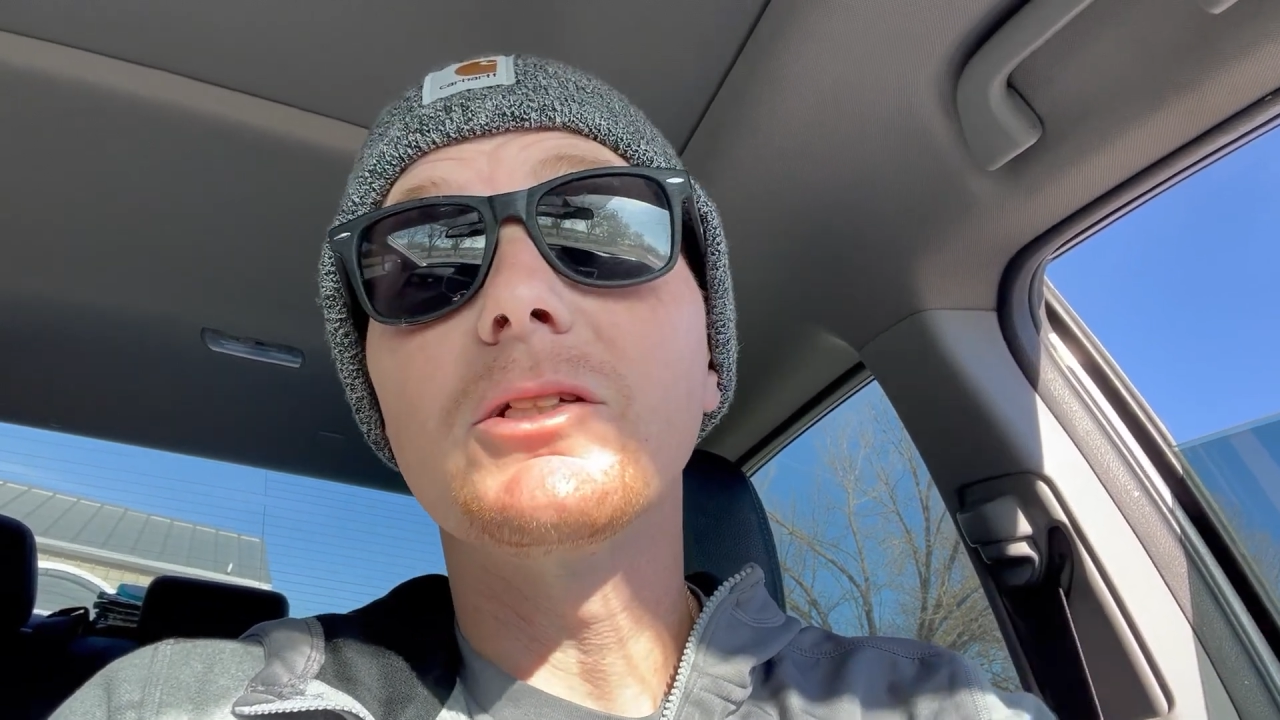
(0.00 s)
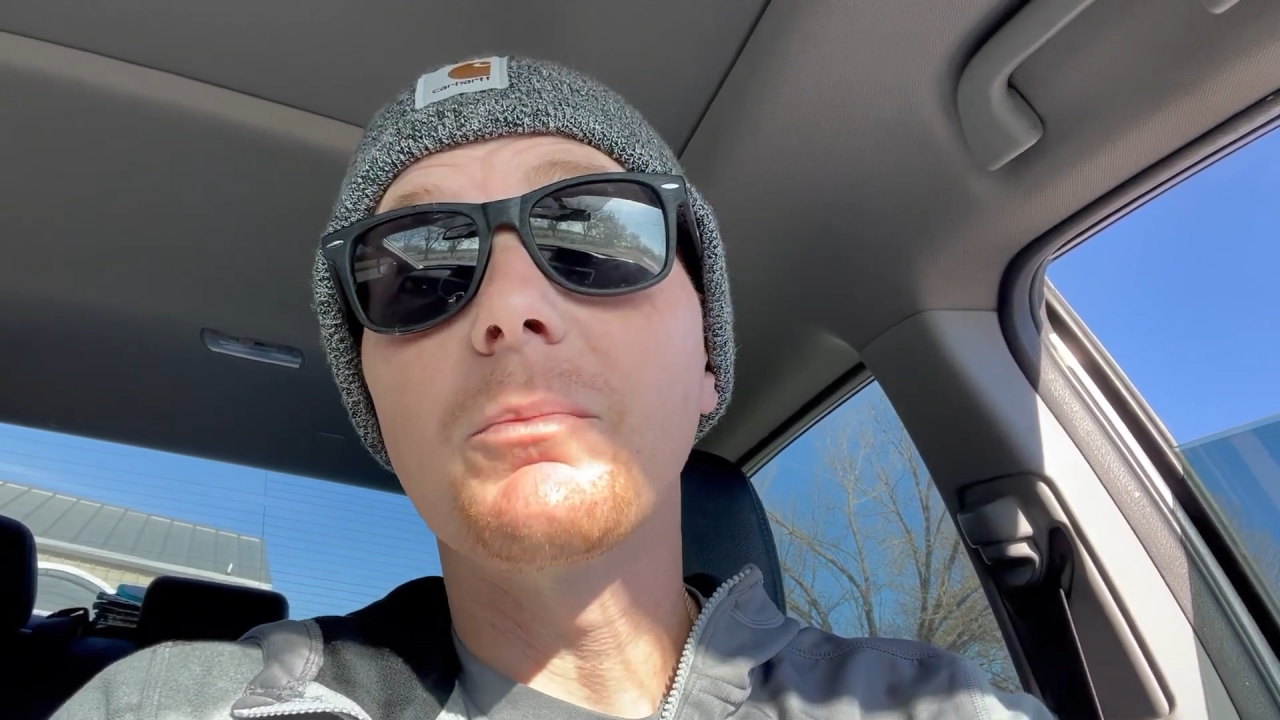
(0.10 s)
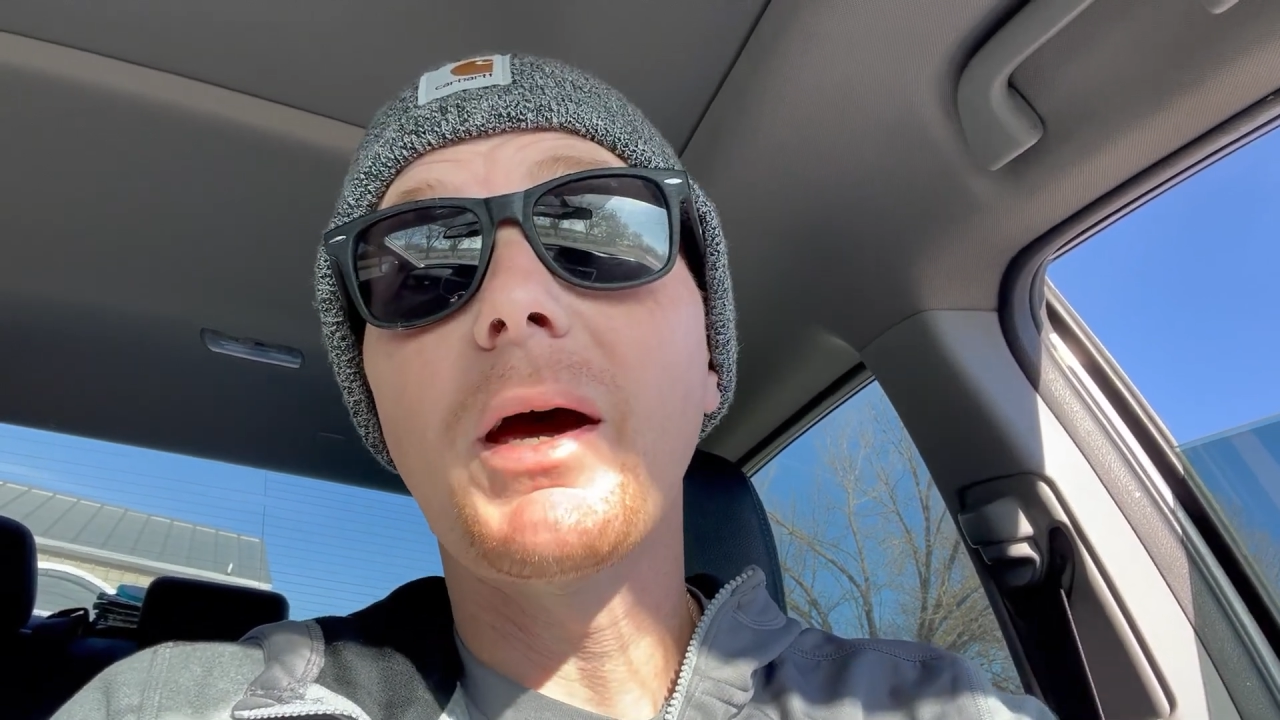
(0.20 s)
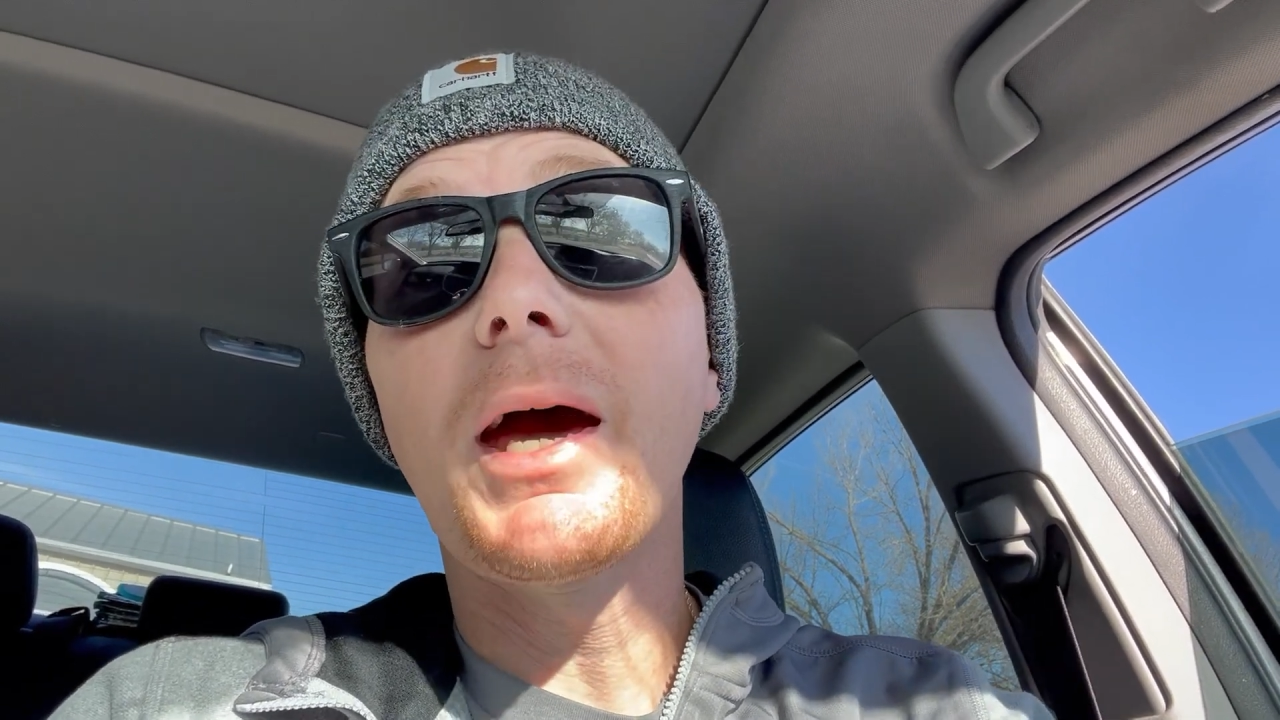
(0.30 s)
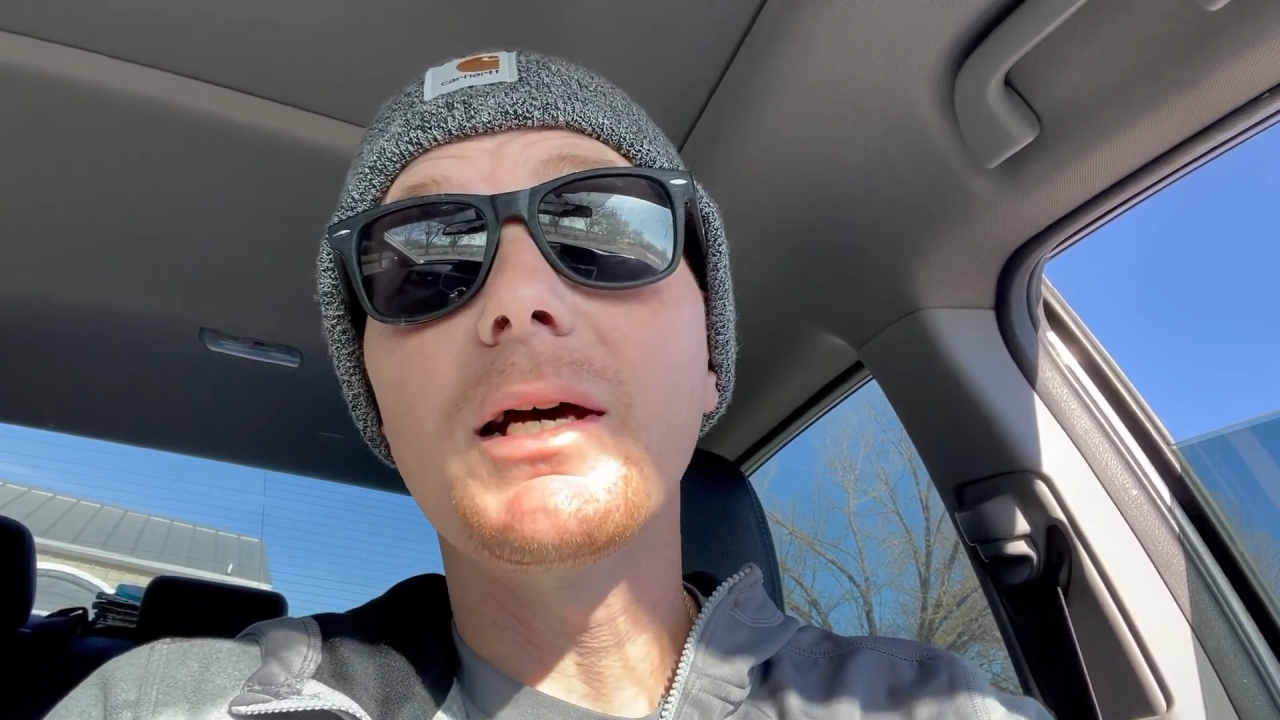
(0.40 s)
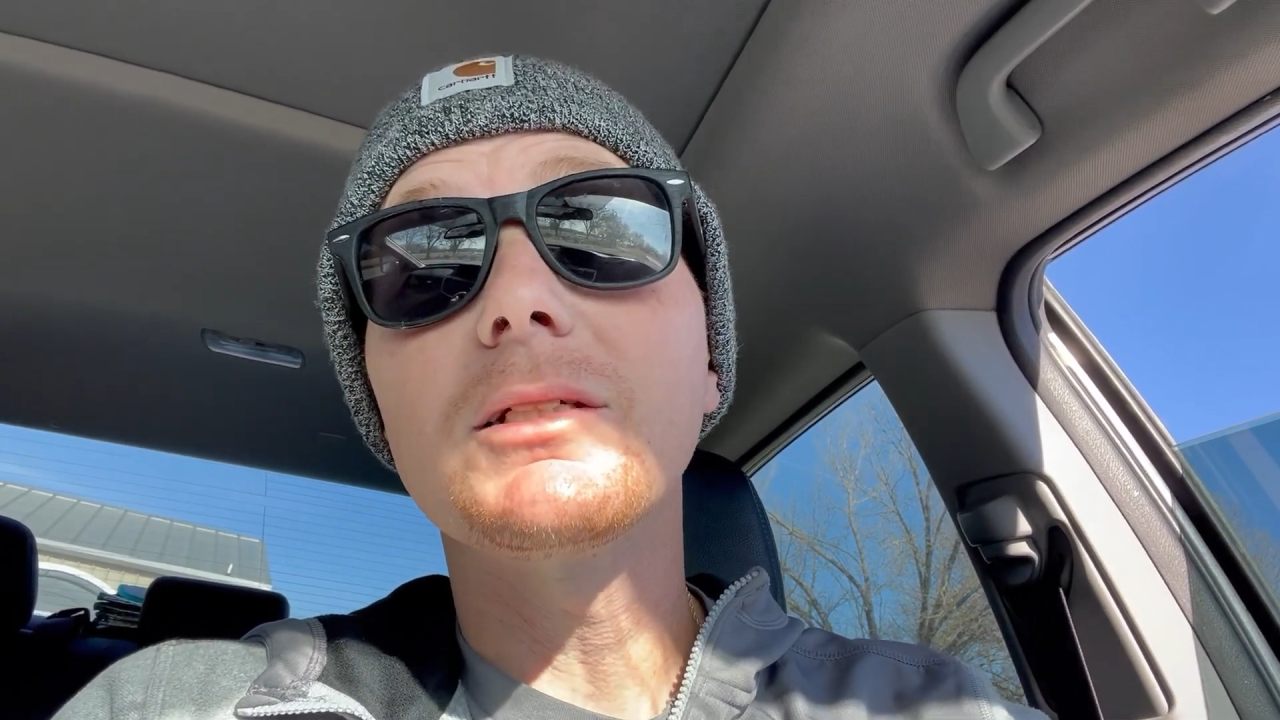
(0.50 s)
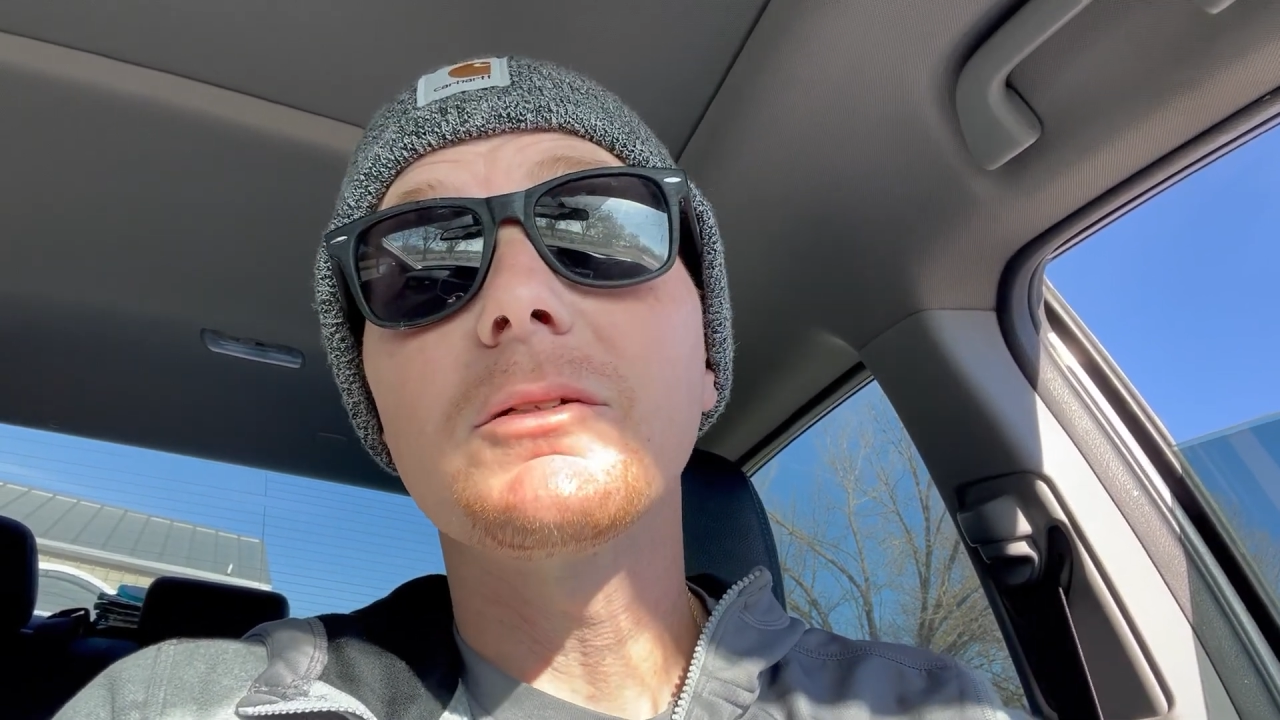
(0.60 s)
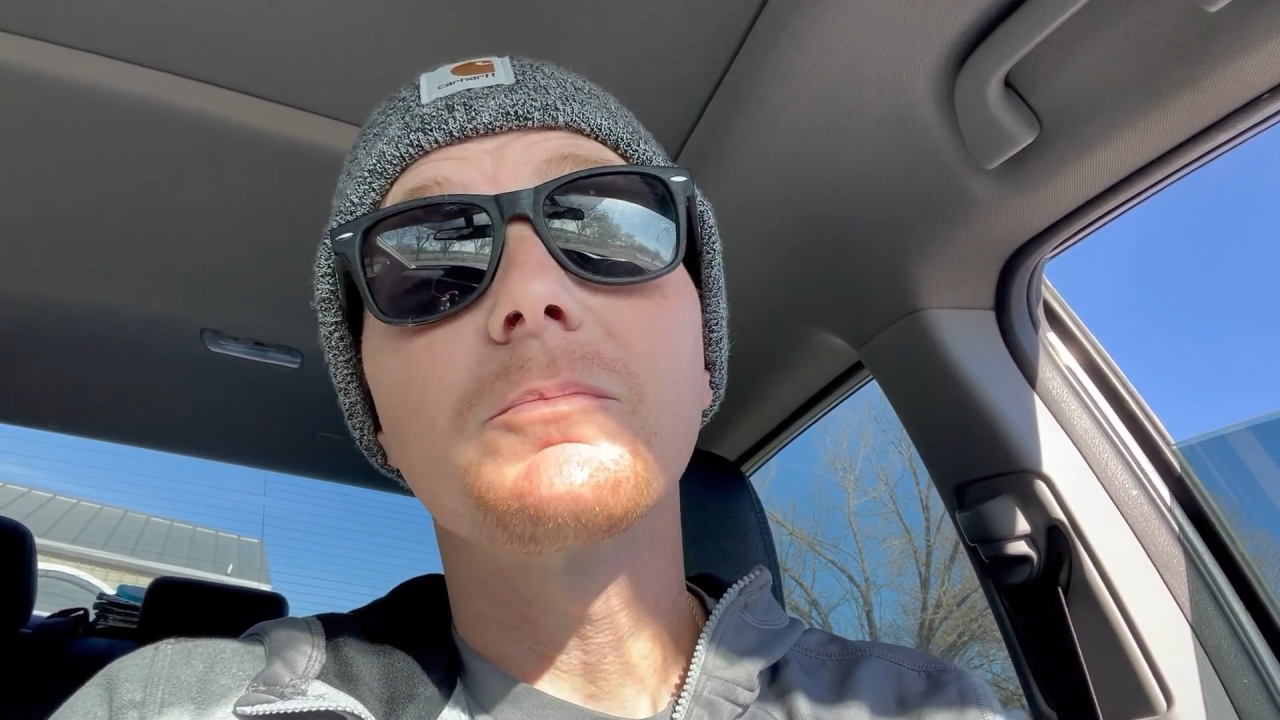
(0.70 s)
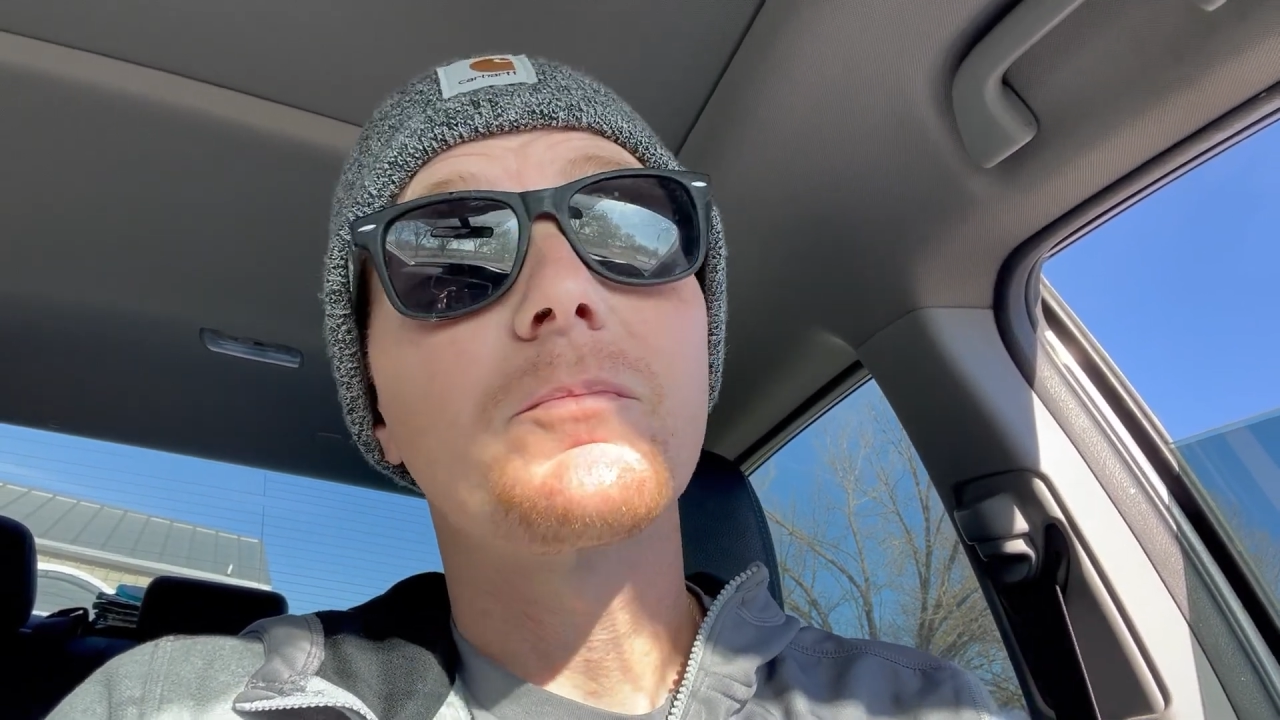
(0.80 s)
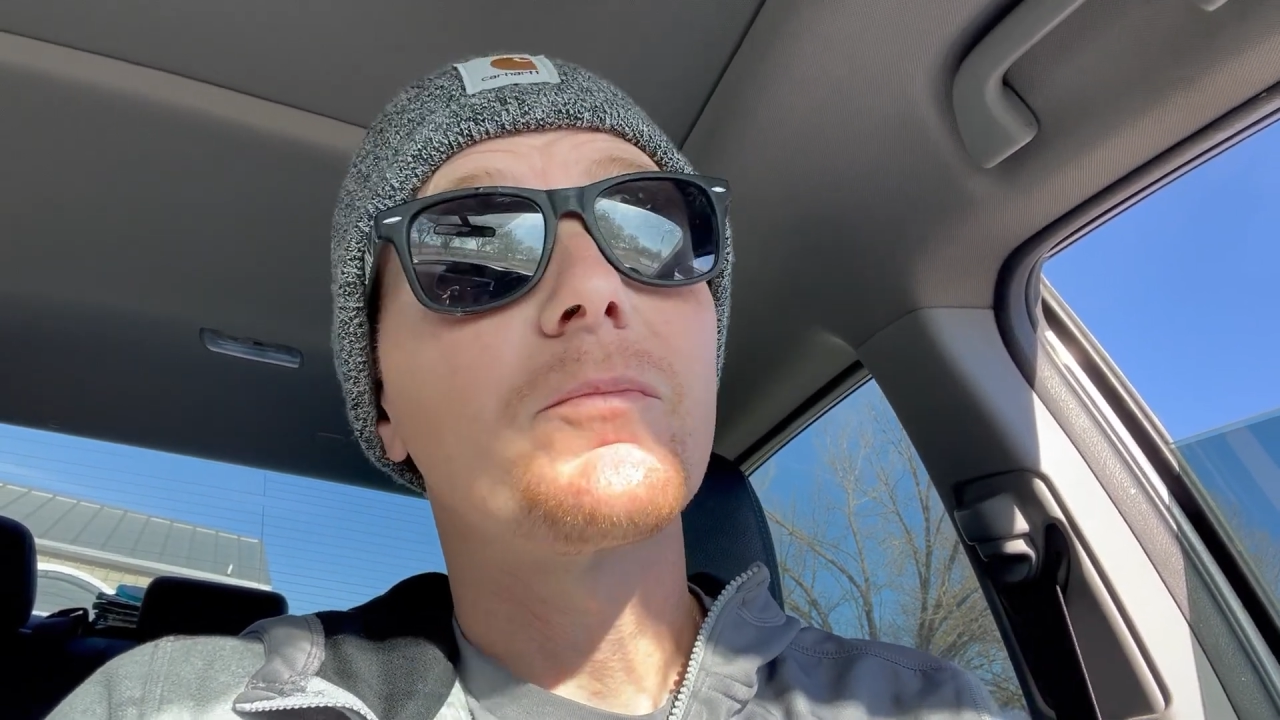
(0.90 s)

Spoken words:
the past.